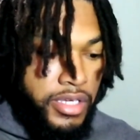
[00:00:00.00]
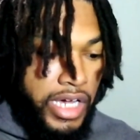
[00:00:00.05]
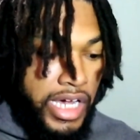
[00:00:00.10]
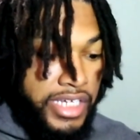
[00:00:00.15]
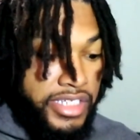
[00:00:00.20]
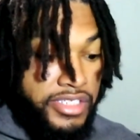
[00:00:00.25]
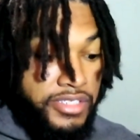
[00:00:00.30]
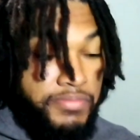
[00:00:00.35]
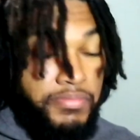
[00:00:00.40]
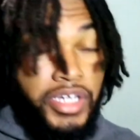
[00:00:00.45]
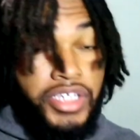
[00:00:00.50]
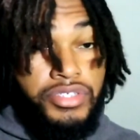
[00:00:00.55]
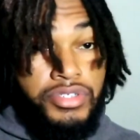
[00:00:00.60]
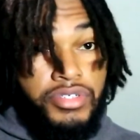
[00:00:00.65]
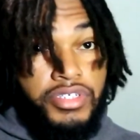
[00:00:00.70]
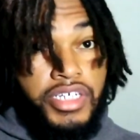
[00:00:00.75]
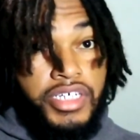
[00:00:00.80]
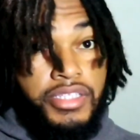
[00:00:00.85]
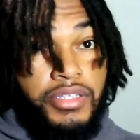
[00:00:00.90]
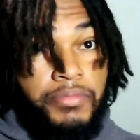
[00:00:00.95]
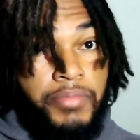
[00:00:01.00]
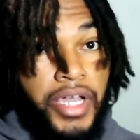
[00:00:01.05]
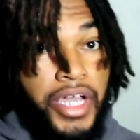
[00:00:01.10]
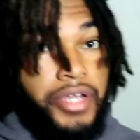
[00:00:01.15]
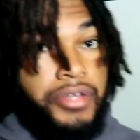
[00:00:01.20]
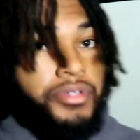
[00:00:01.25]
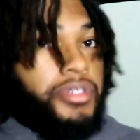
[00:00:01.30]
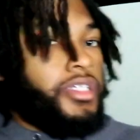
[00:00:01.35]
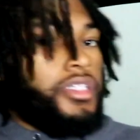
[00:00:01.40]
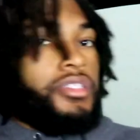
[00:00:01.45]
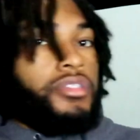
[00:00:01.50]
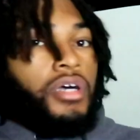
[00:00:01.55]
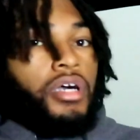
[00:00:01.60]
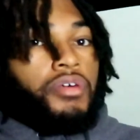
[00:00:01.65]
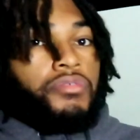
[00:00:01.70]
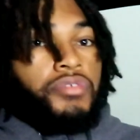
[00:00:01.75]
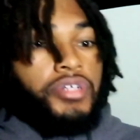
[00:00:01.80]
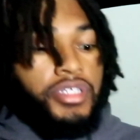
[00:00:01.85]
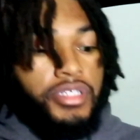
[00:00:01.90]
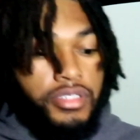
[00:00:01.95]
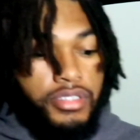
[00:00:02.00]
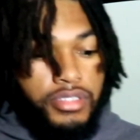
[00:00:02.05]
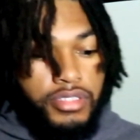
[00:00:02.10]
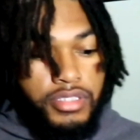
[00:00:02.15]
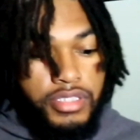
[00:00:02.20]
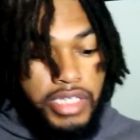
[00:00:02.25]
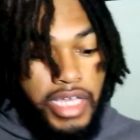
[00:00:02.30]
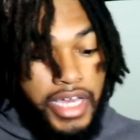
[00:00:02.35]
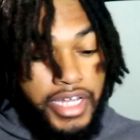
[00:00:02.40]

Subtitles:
I just make sure that the battery is always